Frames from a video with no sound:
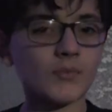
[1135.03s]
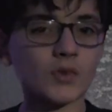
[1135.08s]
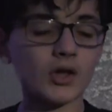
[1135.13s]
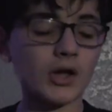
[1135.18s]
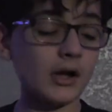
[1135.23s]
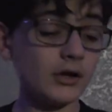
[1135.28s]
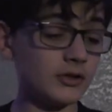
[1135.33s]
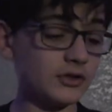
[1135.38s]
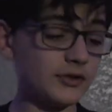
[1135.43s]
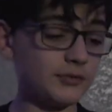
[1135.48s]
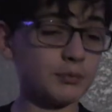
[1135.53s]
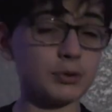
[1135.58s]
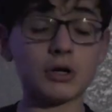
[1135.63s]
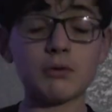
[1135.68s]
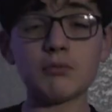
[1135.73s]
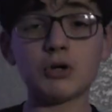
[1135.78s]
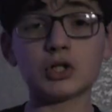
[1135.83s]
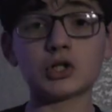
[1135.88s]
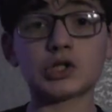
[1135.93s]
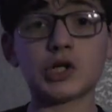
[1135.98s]
yeah, that's
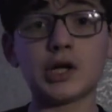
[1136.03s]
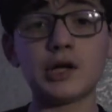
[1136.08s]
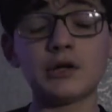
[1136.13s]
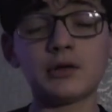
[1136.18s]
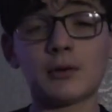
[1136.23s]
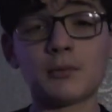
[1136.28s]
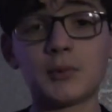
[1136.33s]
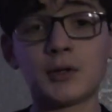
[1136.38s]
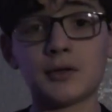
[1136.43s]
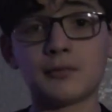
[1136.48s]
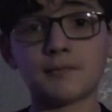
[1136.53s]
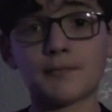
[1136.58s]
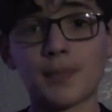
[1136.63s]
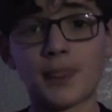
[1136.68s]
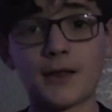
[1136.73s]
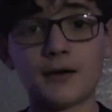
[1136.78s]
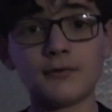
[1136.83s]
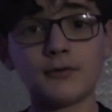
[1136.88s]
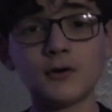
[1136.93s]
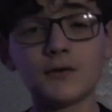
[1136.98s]
pretty much it. I mean,
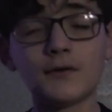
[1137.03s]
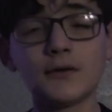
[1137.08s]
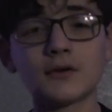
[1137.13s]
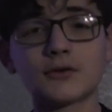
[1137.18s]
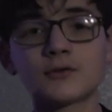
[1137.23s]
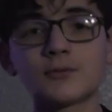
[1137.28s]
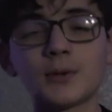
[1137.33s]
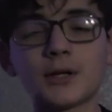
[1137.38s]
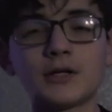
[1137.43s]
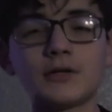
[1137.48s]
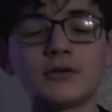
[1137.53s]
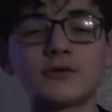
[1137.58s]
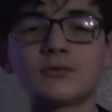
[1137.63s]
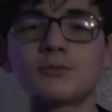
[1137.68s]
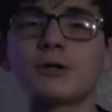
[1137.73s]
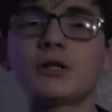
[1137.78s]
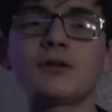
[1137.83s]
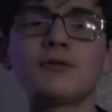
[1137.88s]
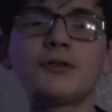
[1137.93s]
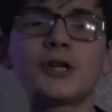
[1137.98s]
I've already
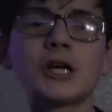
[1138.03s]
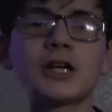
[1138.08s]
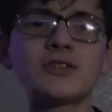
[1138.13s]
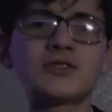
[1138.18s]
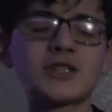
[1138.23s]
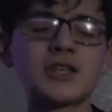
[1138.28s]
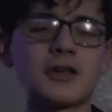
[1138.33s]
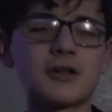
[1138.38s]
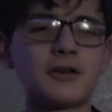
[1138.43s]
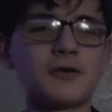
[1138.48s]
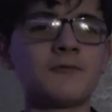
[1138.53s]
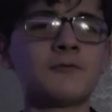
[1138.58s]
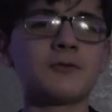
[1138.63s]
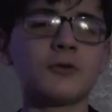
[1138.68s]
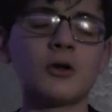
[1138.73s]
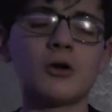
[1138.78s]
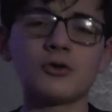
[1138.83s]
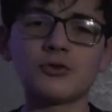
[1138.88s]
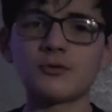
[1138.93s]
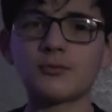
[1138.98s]
explained, but if you guys see any
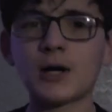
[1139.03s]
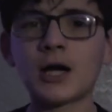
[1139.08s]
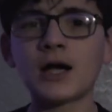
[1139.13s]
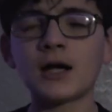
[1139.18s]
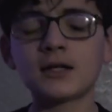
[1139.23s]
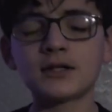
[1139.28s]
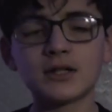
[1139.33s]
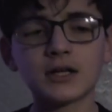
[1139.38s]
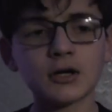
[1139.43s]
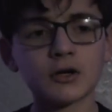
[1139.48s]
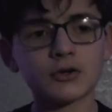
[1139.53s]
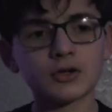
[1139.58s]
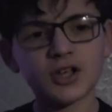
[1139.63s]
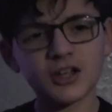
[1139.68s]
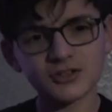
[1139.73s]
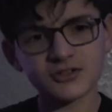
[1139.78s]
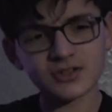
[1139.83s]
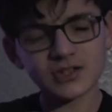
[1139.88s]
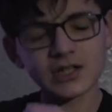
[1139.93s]
flaws in my idea, or you guys